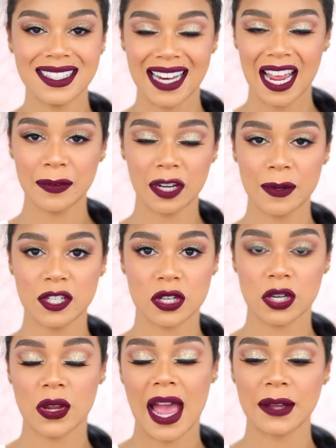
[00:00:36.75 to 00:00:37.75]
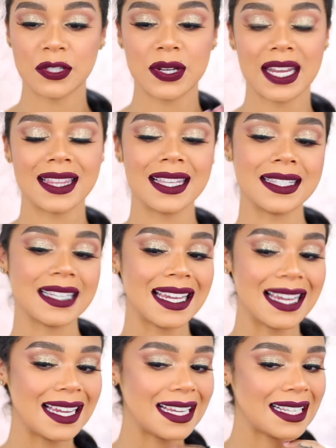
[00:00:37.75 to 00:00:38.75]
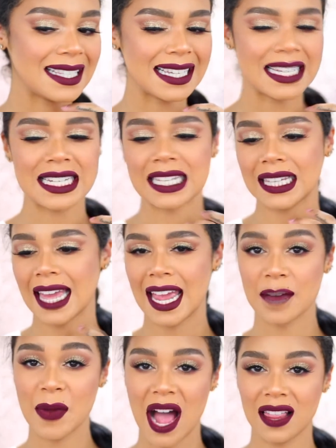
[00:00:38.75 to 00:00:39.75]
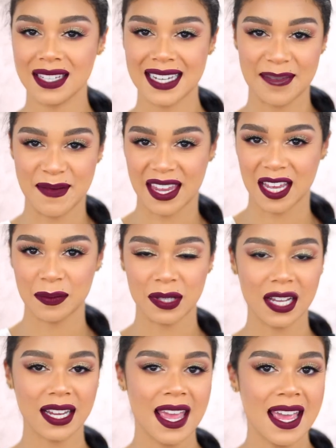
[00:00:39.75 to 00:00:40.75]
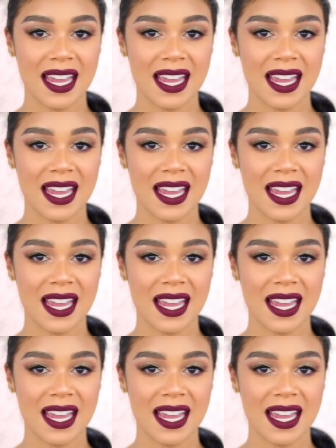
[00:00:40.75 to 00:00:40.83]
Today I'm gonna be showing you how to get this easy glam holiday makeup look.